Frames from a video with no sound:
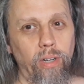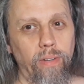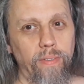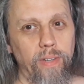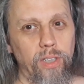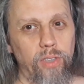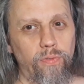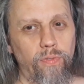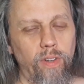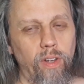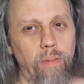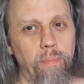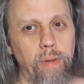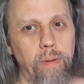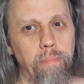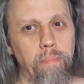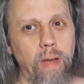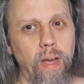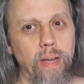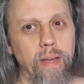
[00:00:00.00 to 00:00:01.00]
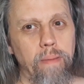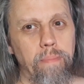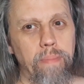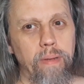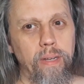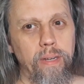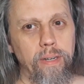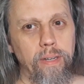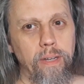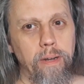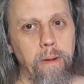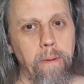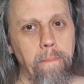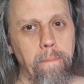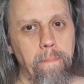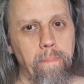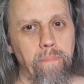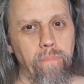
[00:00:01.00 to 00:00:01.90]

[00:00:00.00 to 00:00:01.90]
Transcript: on this film, in my opinion.